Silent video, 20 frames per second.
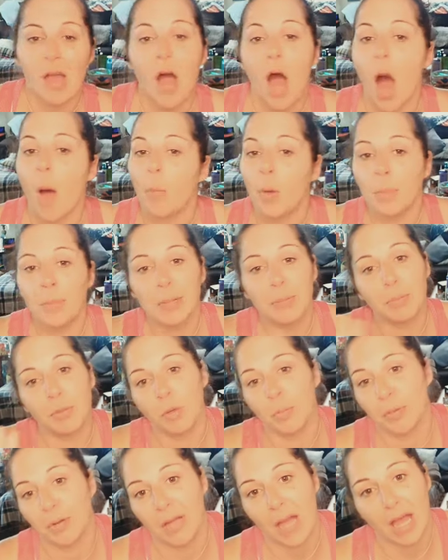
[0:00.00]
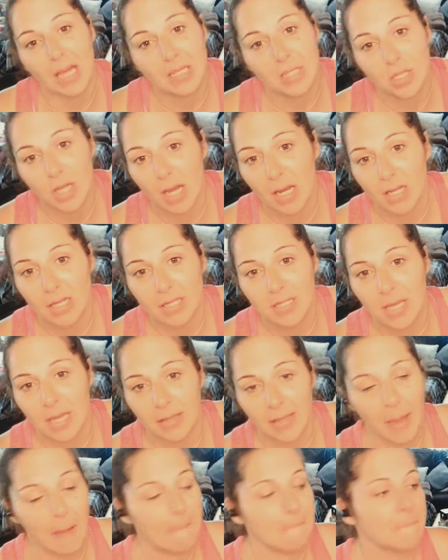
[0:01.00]
I'm one big blooper, guys. You gotta understand
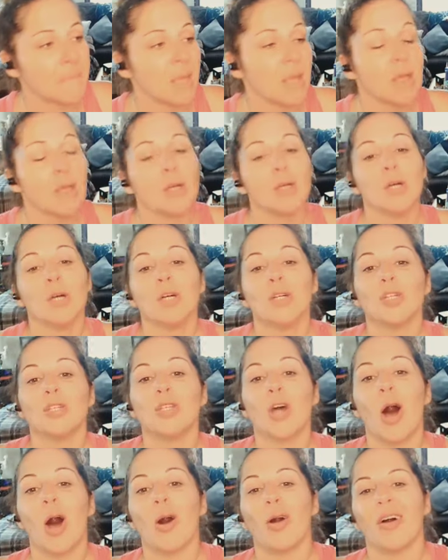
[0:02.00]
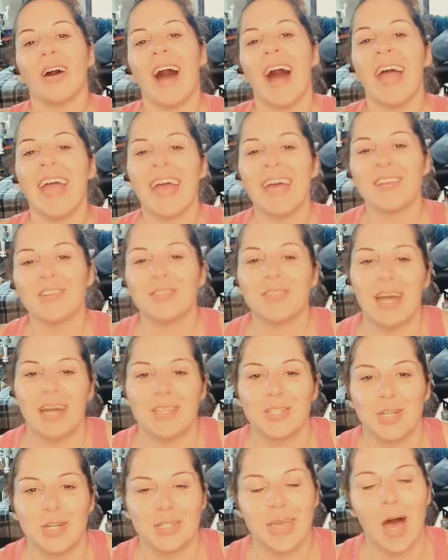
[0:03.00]
that. So I handle
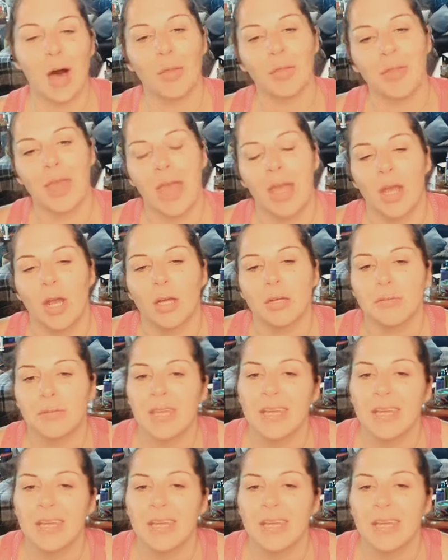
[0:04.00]
dentures, healthcare,